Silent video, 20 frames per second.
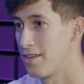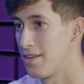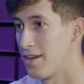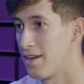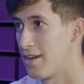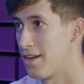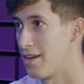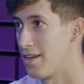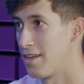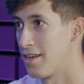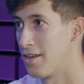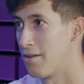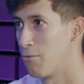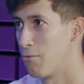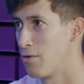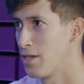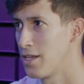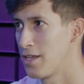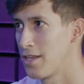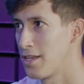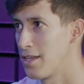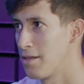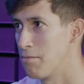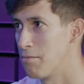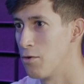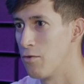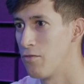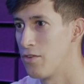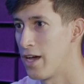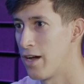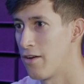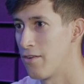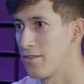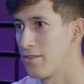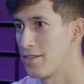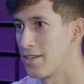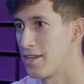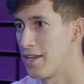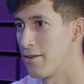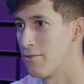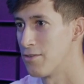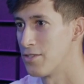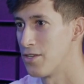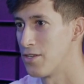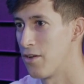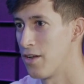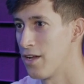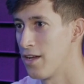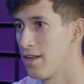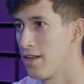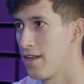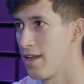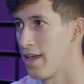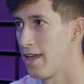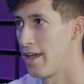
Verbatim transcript: Uh, in a week, he moved out to Arizona,